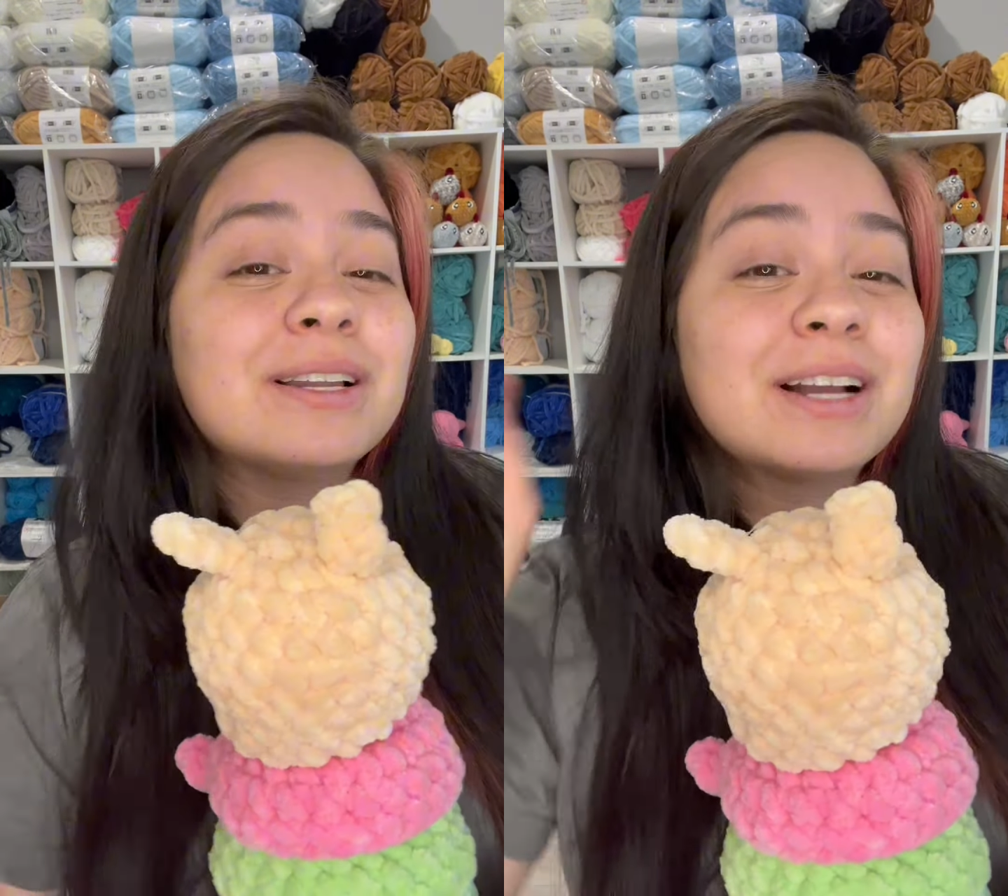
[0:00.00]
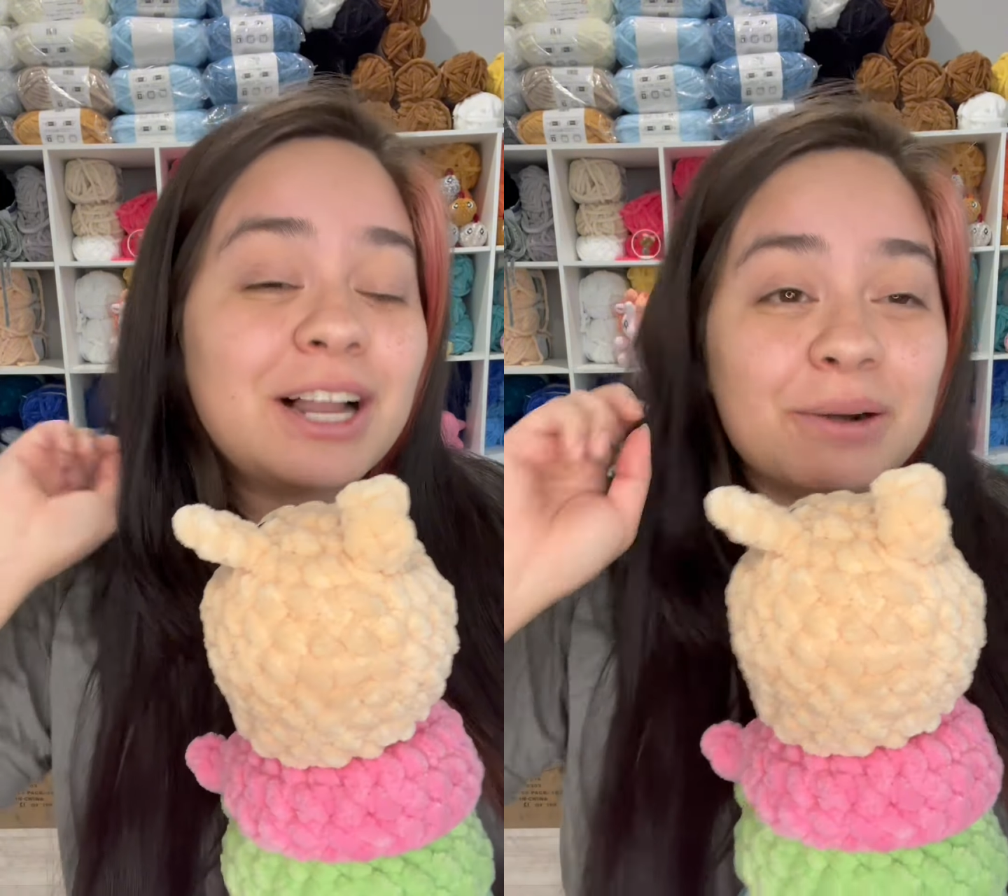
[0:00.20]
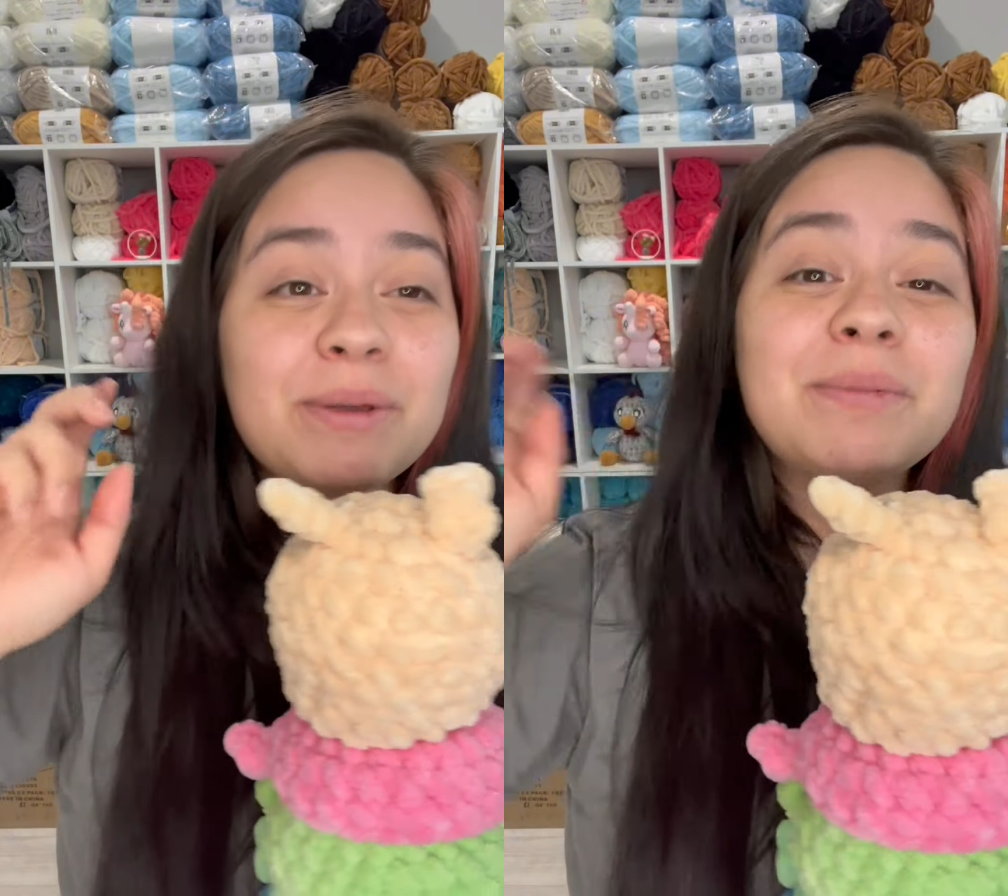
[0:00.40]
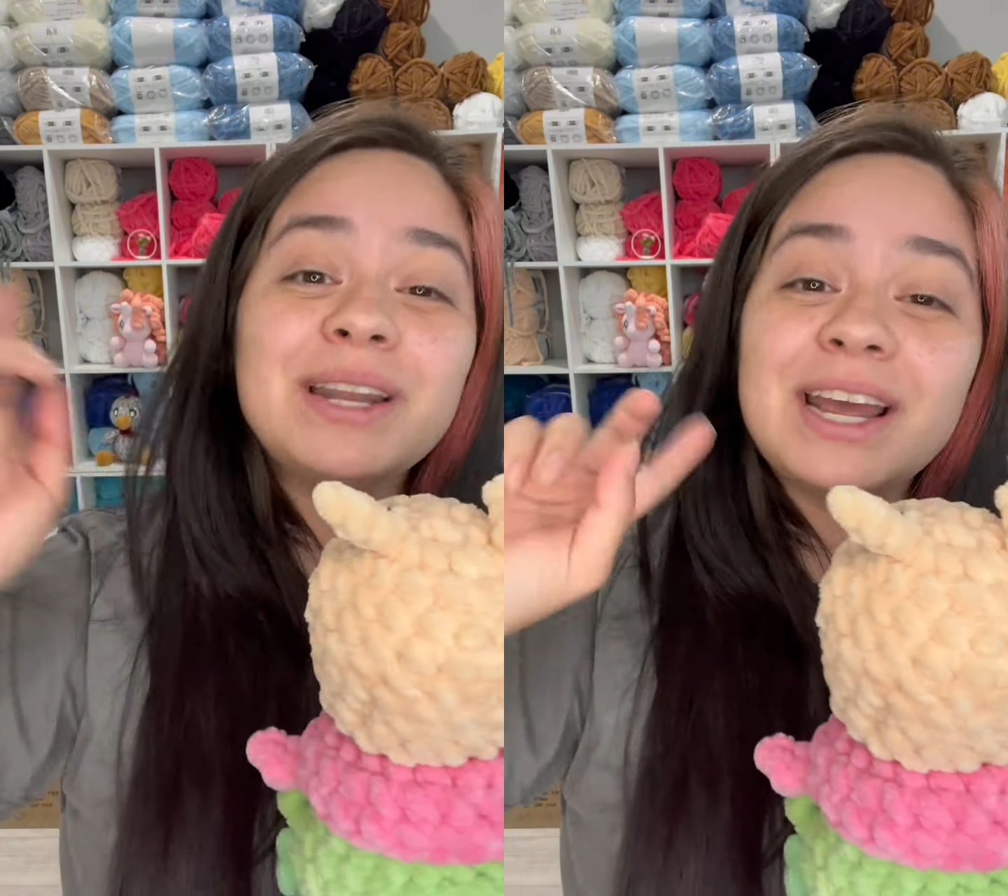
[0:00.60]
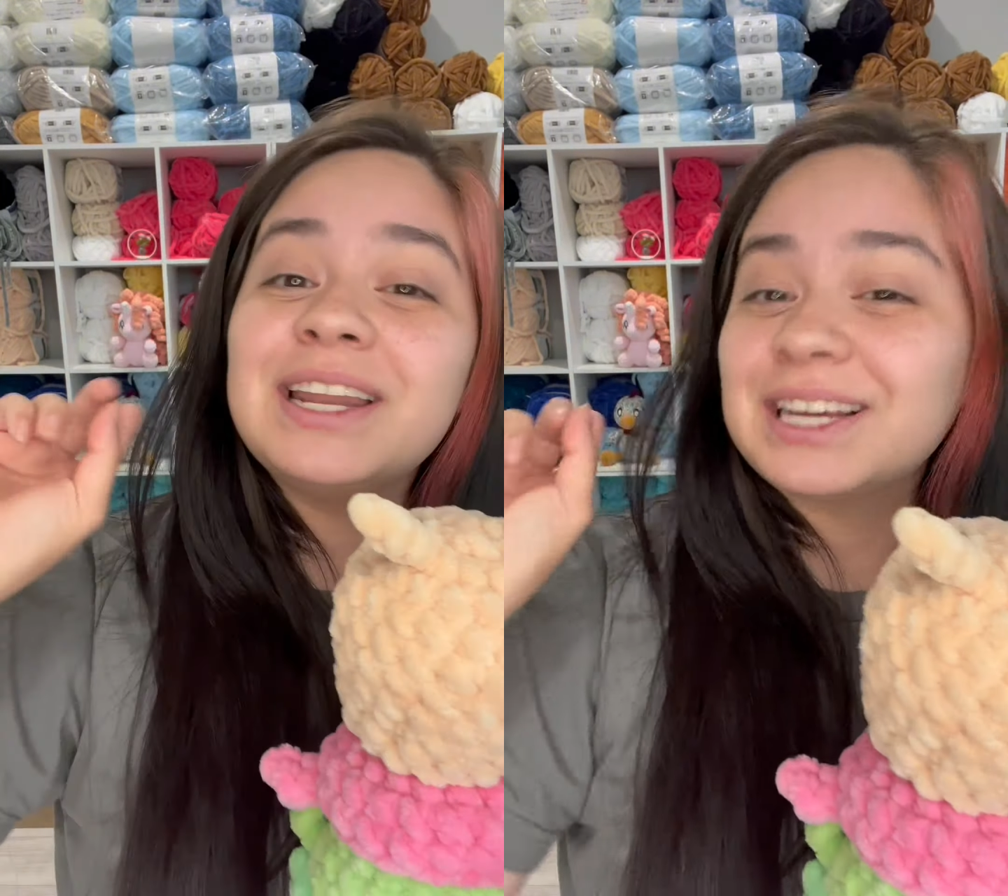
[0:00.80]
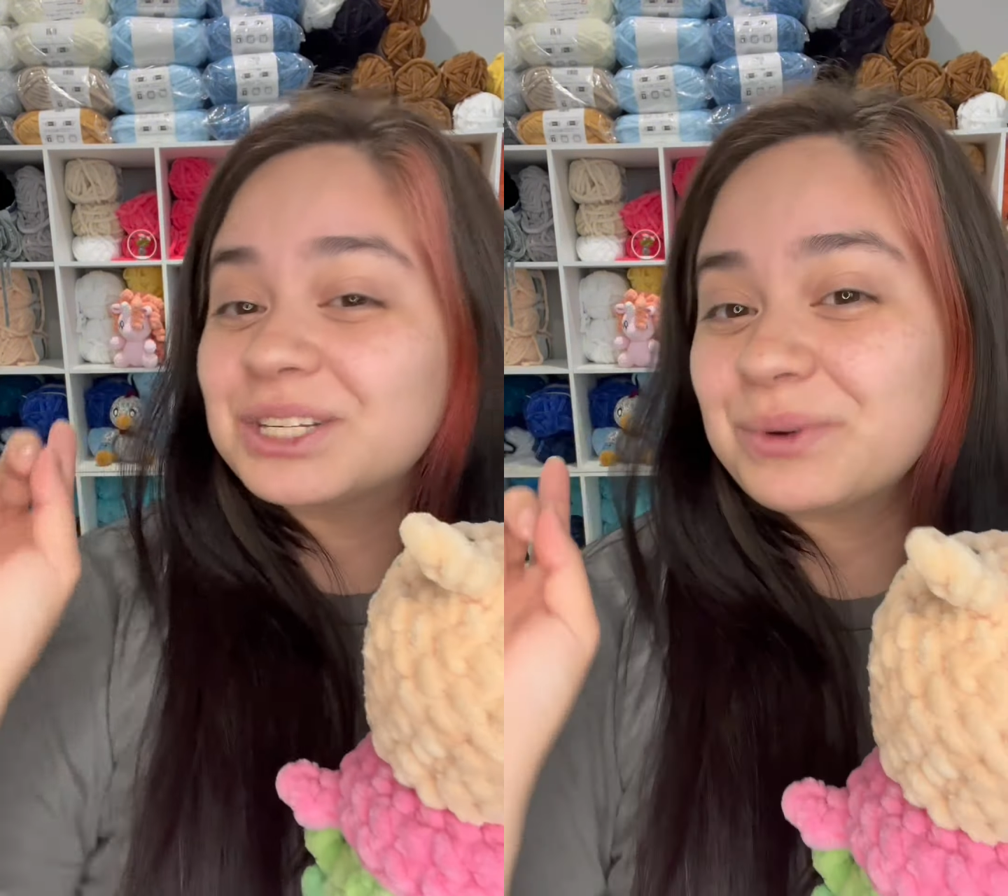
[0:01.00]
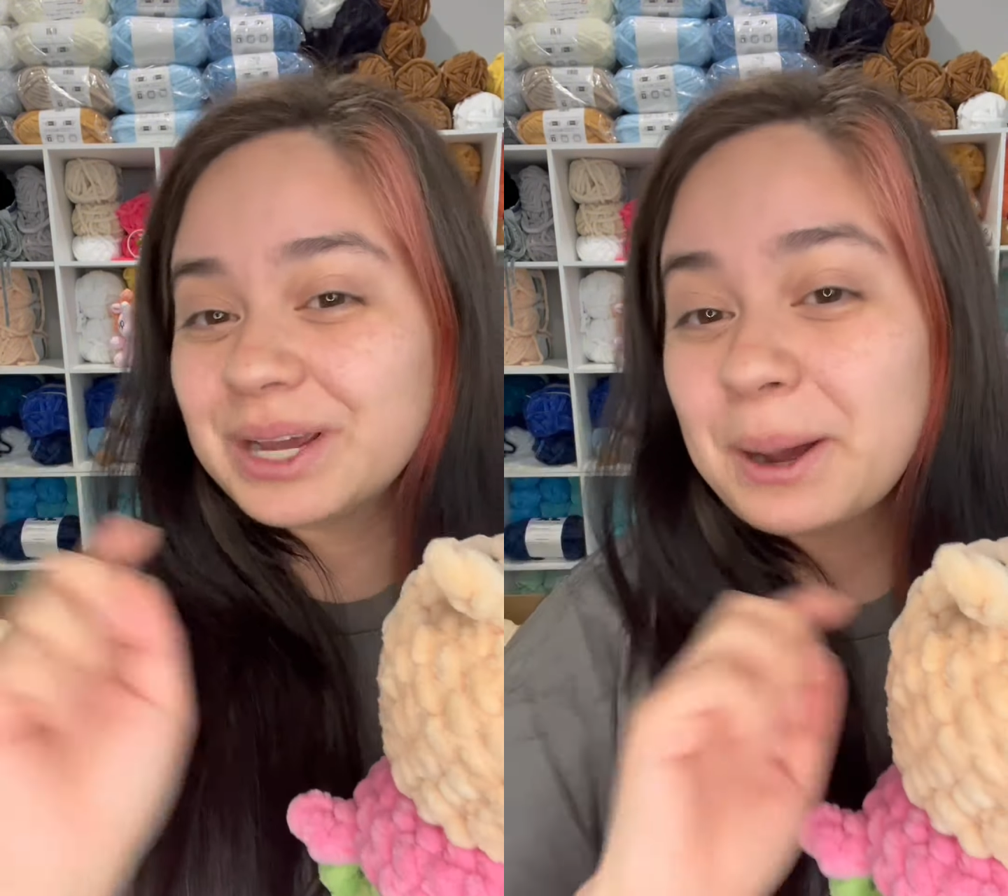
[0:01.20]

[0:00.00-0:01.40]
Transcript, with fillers: Color Me Monday next week.